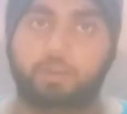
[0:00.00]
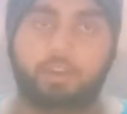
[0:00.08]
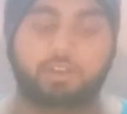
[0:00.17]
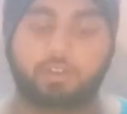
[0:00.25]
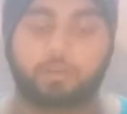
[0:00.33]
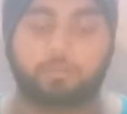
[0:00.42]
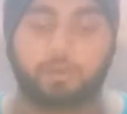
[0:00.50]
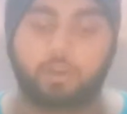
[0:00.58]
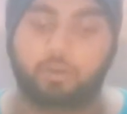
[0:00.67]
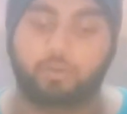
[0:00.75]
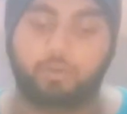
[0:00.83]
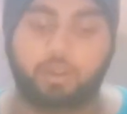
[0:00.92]
beat up
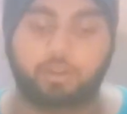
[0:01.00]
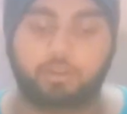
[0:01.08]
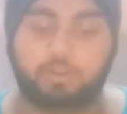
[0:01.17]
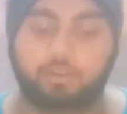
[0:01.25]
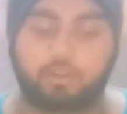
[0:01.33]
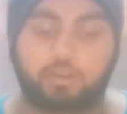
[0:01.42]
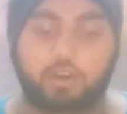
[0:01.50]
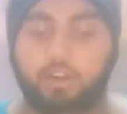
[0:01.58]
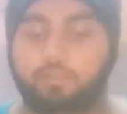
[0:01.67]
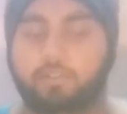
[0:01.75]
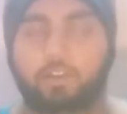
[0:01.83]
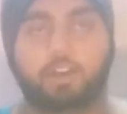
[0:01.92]
when
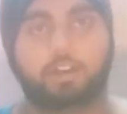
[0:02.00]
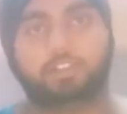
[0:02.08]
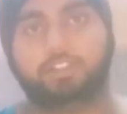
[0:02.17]
Caulifla,